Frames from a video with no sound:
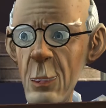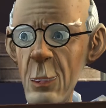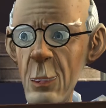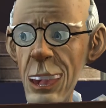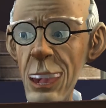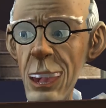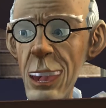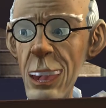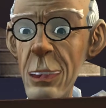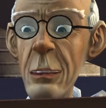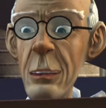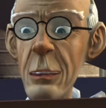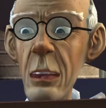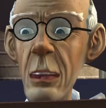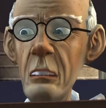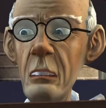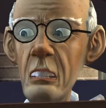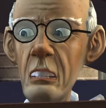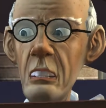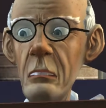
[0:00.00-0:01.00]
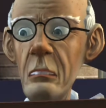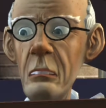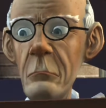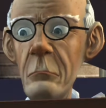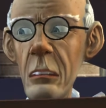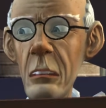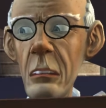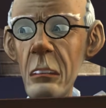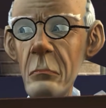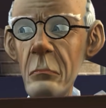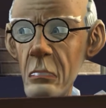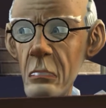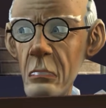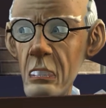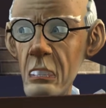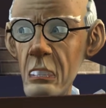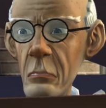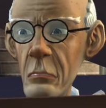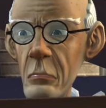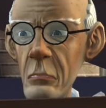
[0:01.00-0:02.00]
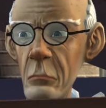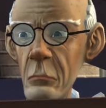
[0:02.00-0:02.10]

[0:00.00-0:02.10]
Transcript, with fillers: Why, if that's significant.